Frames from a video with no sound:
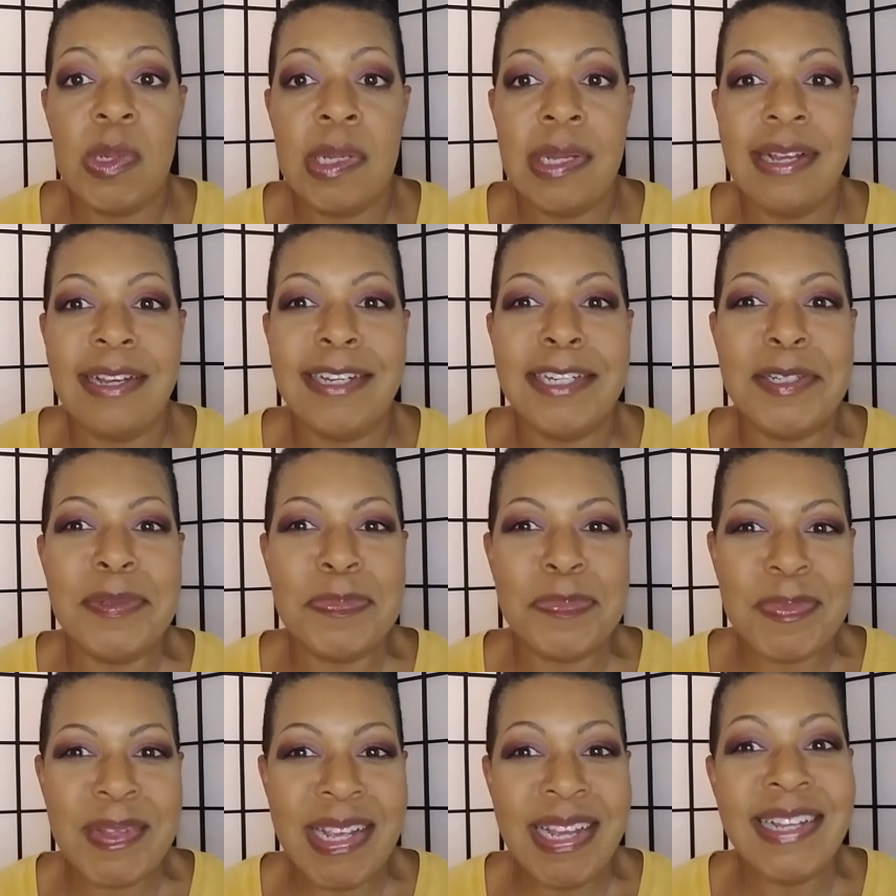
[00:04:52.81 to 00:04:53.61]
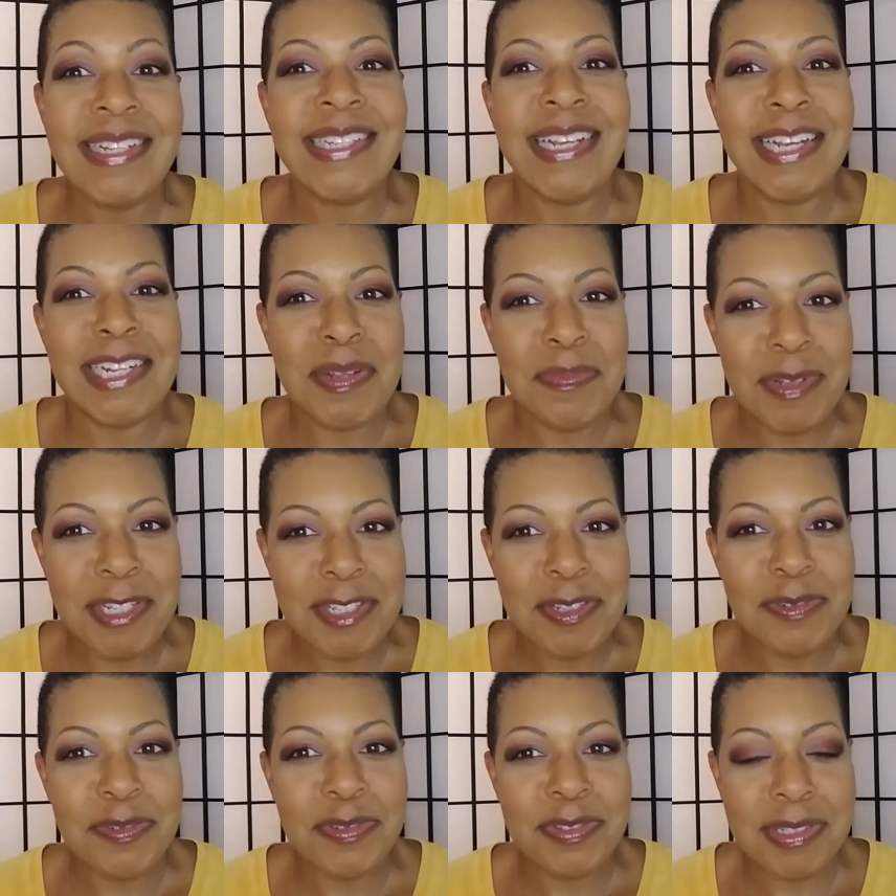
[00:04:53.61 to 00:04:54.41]
um, contacted me
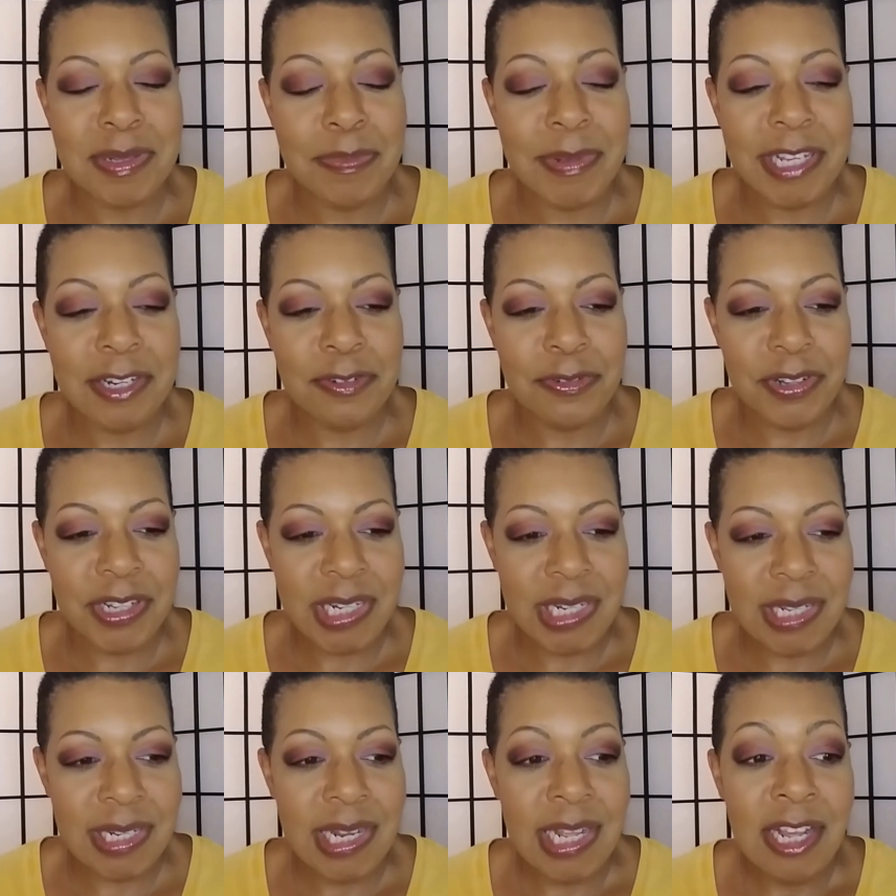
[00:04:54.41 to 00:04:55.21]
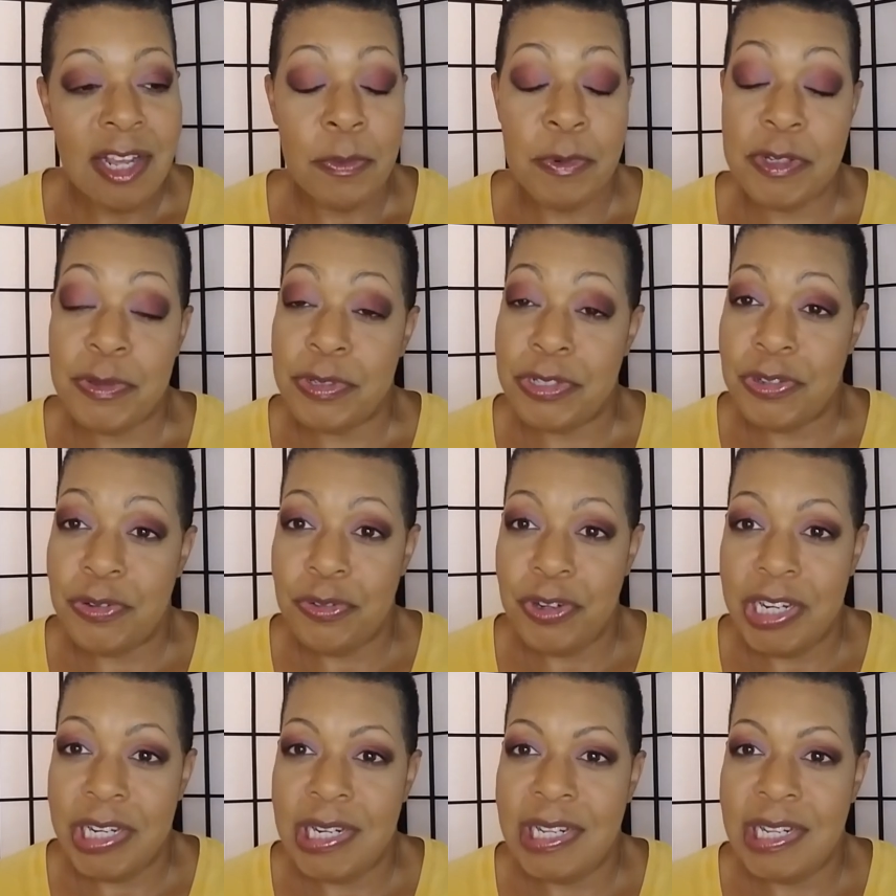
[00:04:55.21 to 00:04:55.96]
to, to beta read it, which was great.